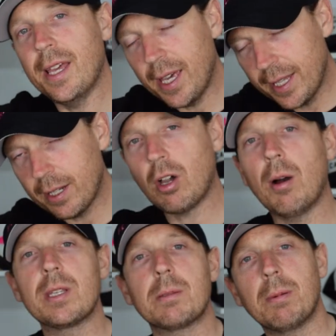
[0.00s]
in the
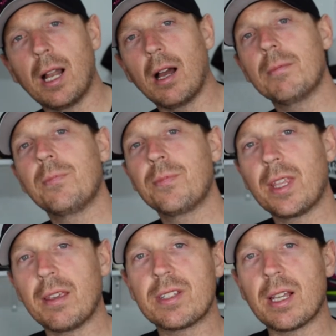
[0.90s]
comments below
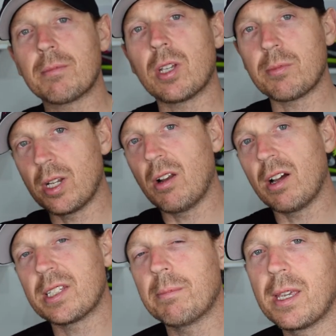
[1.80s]
if sometimes you
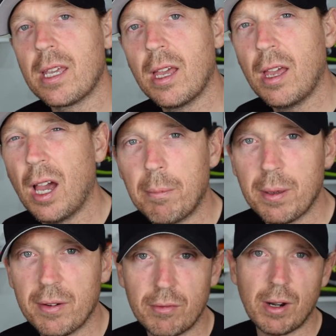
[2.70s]
like to be a
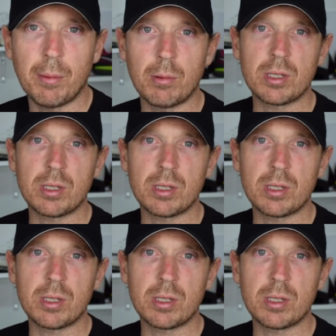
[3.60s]
bit of a rebel.